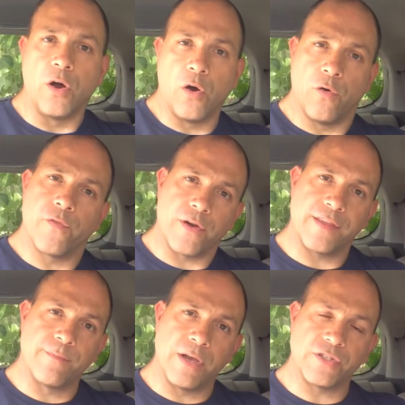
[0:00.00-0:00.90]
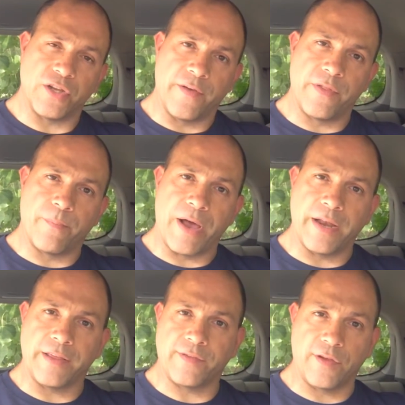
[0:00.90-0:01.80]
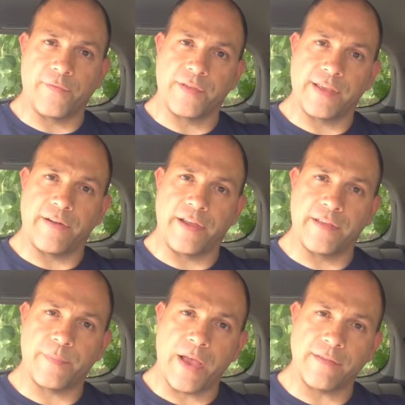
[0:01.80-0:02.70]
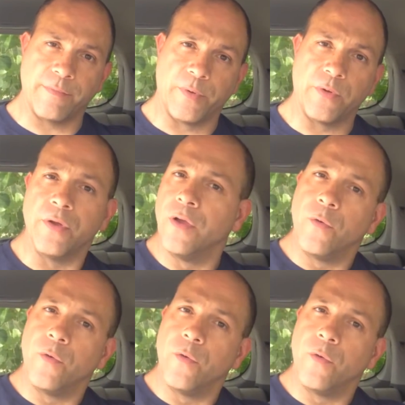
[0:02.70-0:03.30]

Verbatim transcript: over as much of the body's surface area as possible.